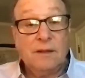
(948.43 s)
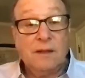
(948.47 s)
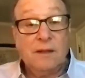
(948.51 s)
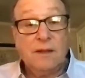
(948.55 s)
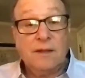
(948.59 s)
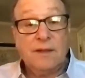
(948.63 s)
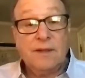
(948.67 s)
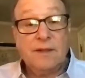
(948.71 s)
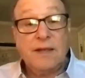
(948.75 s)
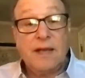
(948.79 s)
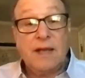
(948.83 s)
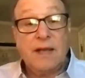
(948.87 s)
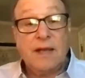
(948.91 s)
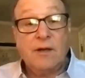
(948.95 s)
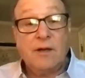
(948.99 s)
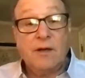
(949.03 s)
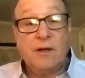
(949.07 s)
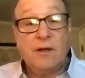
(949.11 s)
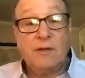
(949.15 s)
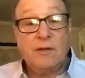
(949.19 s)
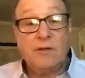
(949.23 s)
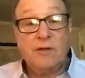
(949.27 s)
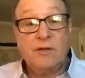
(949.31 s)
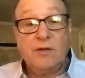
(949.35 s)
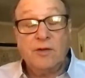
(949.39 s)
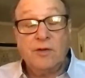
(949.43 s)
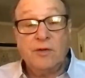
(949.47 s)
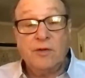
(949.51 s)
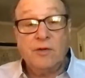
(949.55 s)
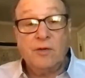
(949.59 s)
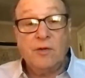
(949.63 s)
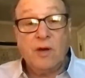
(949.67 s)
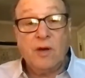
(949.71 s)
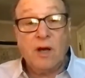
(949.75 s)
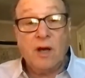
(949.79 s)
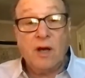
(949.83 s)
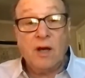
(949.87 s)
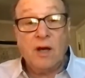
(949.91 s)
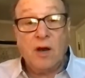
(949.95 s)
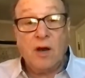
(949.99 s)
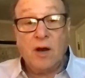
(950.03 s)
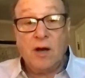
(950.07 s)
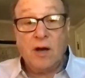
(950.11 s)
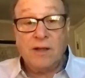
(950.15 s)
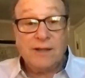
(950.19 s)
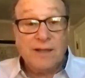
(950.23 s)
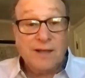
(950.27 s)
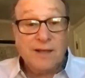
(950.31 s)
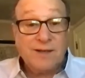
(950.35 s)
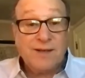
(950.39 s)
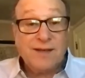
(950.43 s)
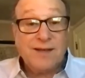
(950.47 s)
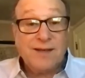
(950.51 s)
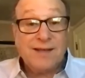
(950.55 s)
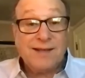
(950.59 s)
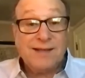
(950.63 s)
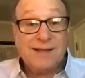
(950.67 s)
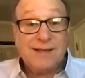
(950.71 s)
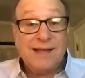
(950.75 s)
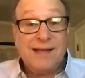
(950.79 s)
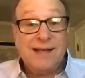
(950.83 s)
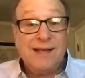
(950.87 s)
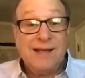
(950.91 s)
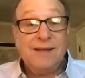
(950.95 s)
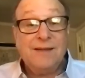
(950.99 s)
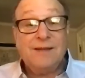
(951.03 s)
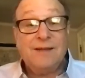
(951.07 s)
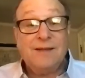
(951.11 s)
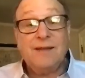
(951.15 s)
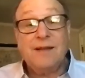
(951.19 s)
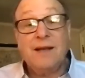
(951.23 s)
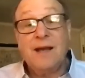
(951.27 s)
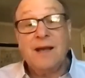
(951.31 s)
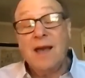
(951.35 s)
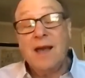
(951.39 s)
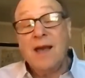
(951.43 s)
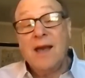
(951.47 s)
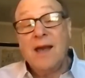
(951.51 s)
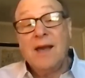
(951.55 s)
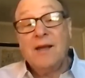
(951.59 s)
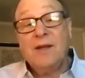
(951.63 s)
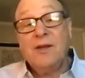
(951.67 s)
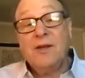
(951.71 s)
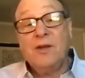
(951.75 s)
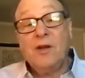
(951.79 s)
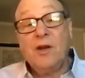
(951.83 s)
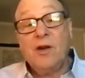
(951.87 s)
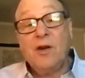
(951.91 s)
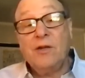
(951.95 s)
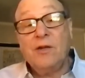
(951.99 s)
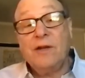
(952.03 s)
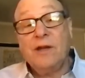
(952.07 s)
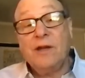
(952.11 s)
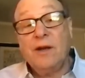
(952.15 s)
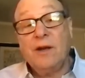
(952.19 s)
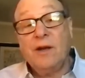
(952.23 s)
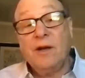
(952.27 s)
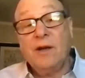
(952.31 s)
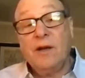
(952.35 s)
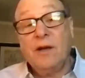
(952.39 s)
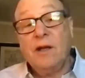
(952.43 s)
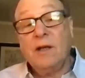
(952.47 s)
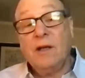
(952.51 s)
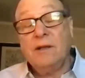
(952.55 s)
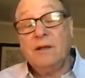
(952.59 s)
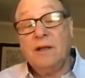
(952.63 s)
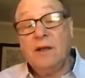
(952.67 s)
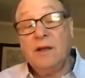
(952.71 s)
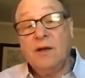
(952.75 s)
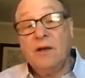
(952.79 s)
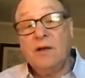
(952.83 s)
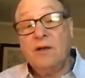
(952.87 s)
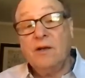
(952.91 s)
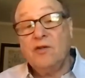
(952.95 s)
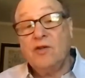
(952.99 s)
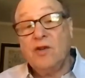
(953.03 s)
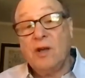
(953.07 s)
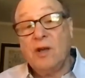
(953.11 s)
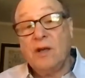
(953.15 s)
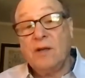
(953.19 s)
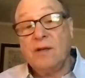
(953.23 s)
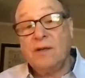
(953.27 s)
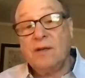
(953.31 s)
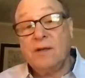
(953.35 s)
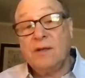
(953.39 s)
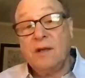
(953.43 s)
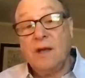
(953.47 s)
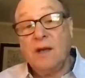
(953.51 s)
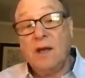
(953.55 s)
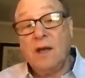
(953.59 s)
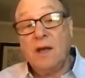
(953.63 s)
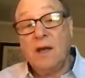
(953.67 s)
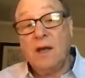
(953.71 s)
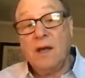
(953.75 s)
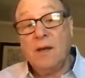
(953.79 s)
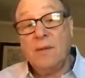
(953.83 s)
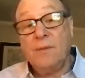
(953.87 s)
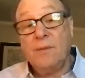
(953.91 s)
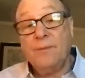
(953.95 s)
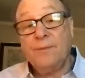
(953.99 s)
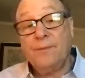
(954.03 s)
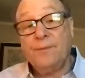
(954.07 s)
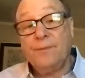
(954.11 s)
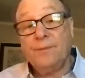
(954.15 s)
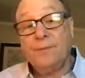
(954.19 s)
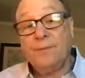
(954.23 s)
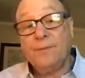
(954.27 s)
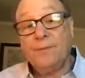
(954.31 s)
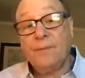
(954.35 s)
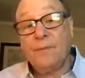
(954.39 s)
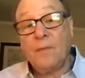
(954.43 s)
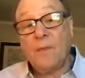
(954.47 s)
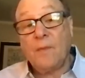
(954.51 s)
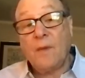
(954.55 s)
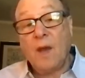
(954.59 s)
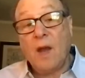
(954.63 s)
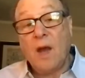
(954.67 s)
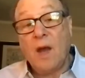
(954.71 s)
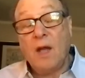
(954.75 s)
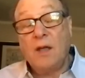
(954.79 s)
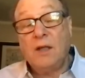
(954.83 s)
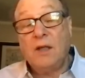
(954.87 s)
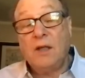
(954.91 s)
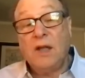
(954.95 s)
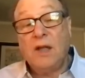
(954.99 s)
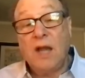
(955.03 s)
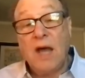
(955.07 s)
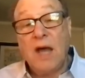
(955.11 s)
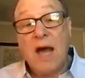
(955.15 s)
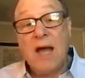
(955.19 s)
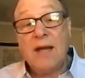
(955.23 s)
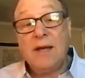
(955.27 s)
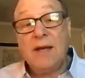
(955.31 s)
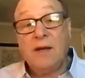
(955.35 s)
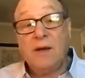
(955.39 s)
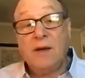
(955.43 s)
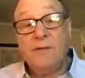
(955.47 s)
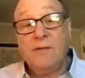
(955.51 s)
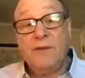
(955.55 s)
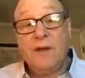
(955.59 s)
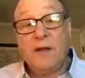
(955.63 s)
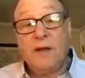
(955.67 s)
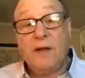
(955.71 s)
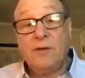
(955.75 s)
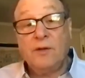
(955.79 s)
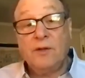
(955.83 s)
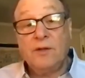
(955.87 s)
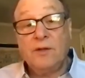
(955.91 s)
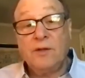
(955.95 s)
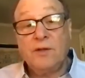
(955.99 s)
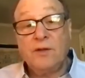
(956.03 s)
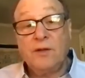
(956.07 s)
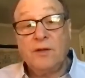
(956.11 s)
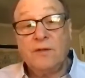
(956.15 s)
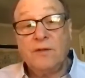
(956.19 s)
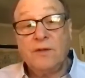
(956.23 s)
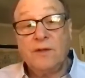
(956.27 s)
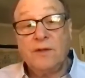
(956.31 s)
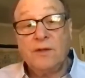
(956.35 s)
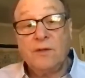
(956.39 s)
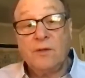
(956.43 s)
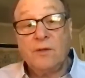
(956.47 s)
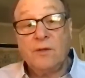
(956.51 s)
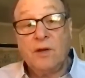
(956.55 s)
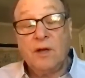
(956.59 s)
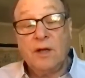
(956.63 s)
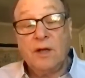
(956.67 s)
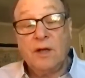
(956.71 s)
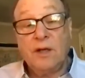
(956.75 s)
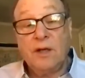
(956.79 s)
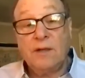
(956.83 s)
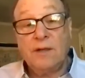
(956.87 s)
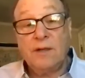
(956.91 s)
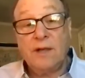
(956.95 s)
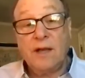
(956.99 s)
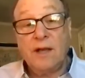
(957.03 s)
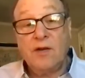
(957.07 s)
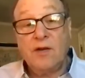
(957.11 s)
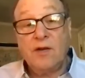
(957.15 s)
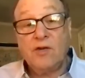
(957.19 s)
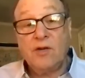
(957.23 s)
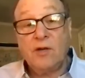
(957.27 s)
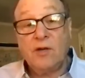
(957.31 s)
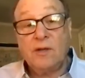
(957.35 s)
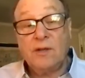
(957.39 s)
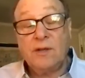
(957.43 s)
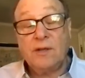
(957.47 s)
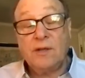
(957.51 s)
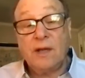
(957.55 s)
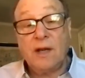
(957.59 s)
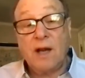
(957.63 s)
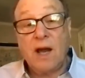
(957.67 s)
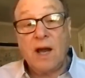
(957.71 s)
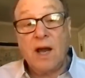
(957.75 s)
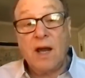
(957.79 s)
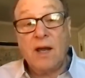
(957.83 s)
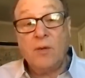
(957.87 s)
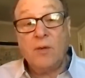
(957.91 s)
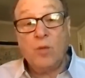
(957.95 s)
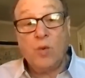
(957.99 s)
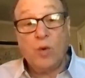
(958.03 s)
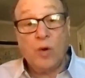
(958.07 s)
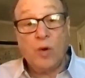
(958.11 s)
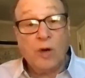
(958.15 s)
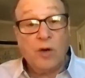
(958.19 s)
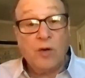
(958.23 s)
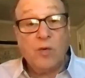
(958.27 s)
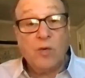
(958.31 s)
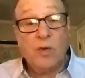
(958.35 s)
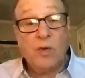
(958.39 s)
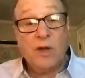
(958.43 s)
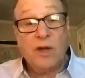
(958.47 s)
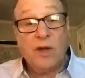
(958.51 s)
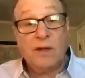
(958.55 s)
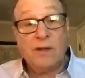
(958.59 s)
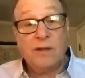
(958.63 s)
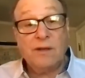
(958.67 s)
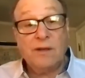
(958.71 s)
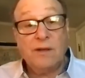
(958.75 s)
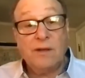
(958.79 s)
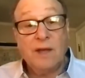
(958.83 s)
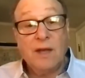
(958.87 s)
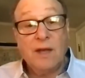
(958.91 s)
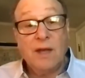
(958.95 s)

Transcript: Center to artistic needs. There are just a lot of veteran service organizations that I work with